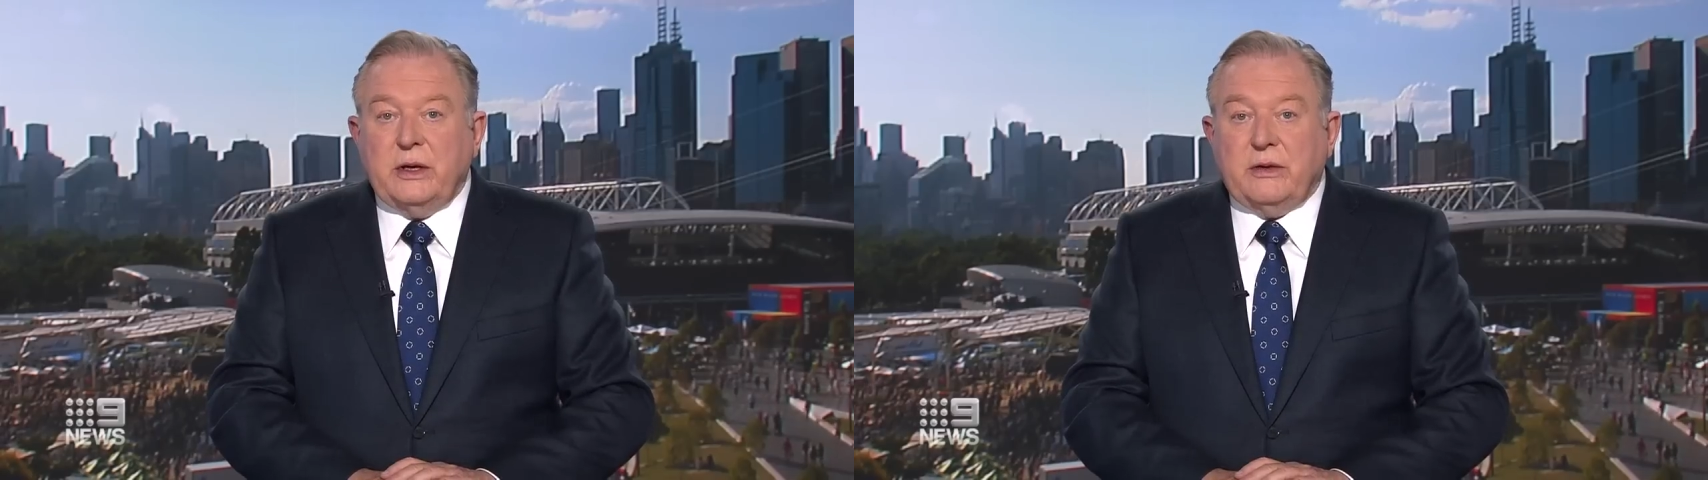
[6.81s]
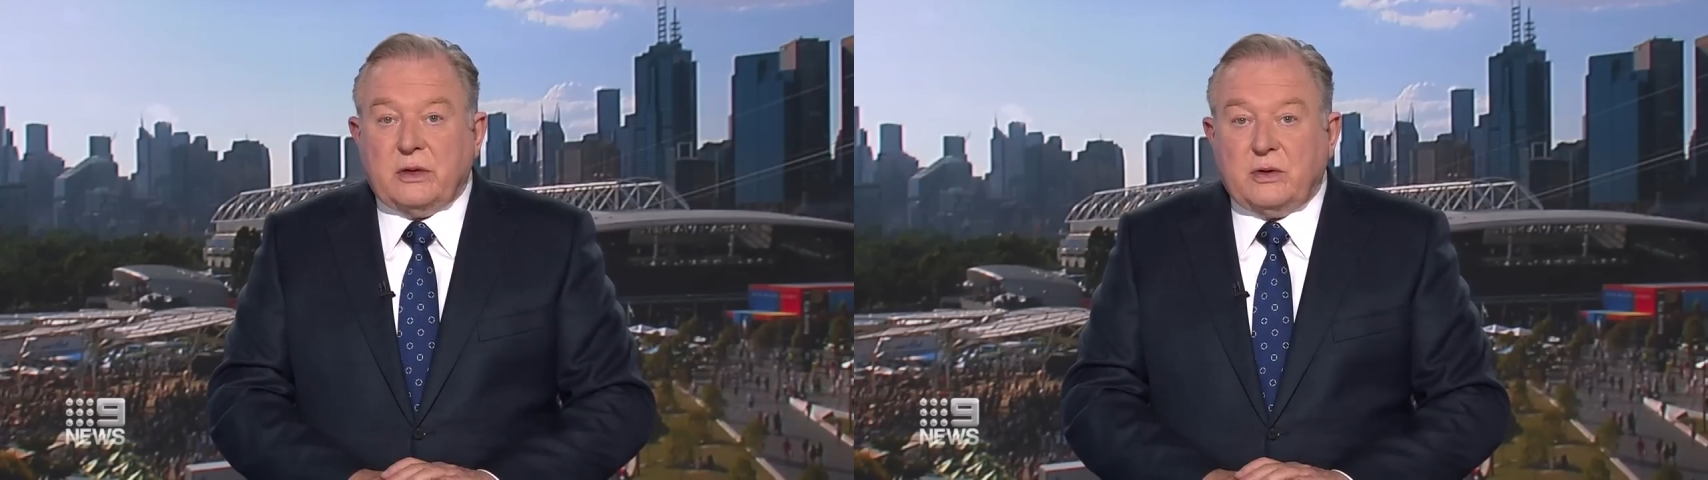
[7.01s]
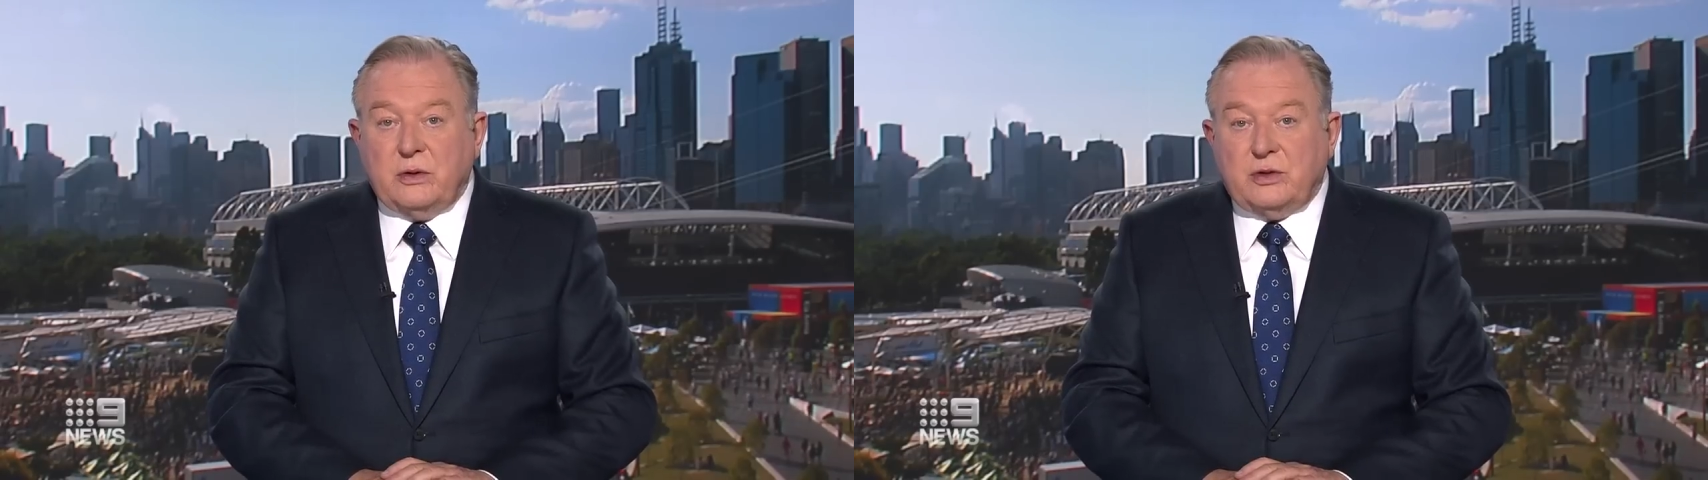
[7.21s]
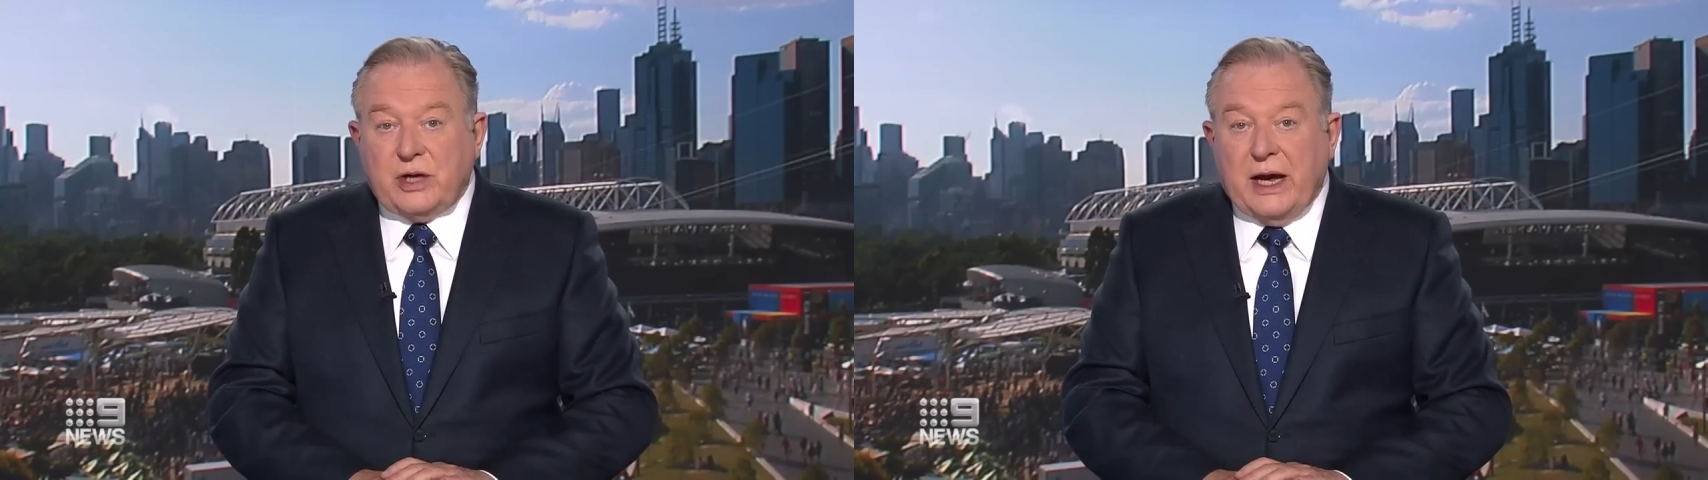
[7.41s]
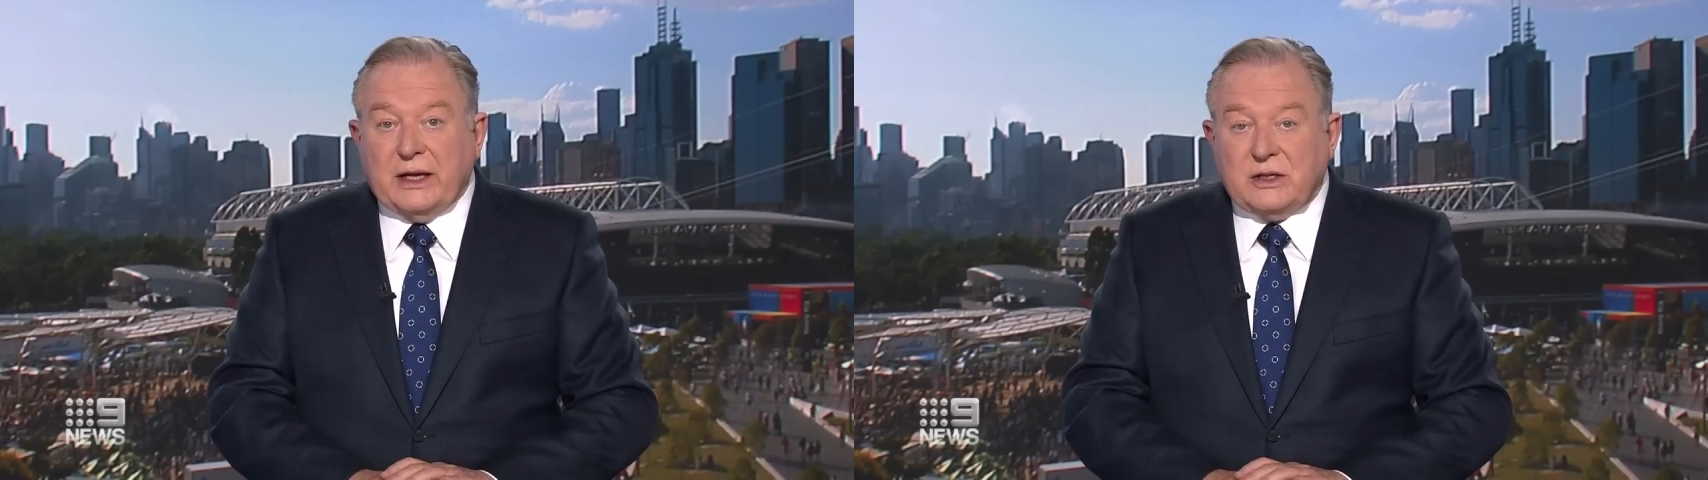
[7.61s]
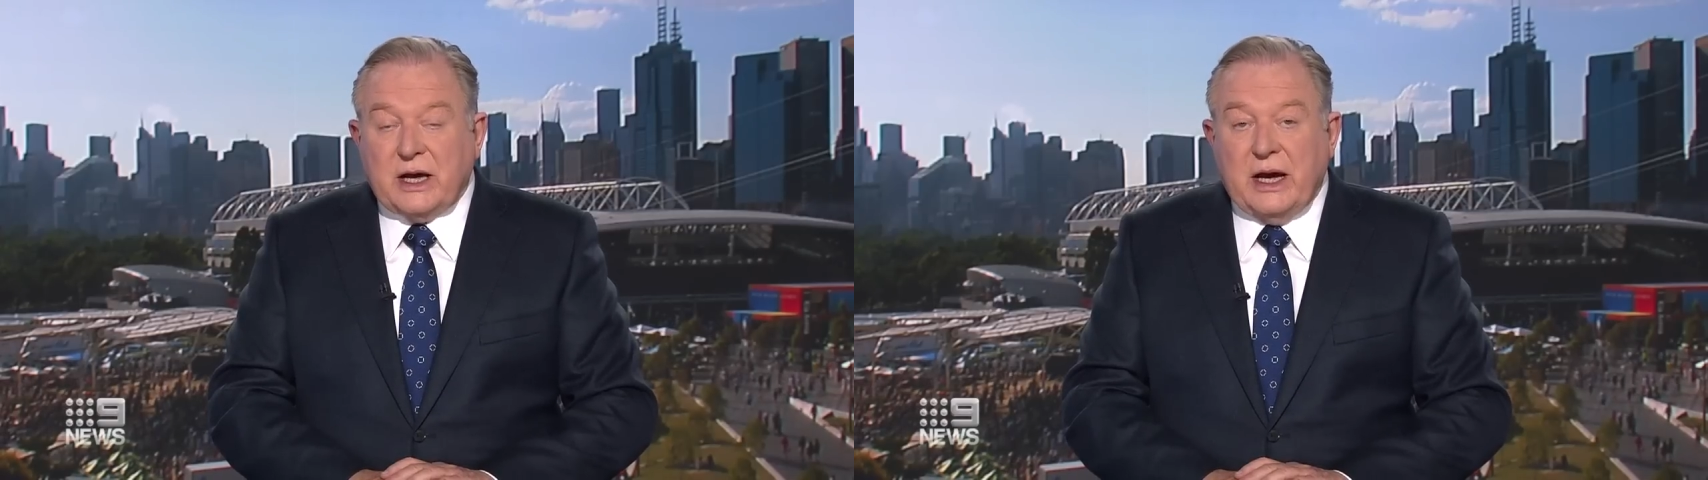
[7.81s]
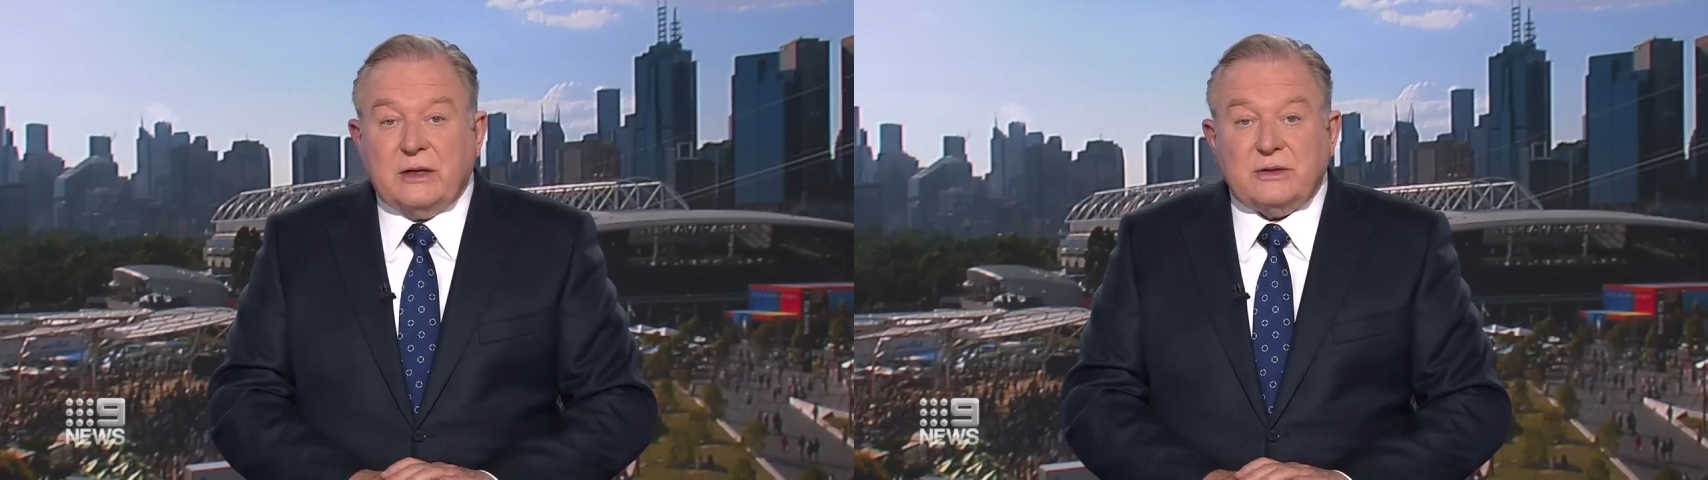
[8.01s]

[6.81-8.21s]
that could change how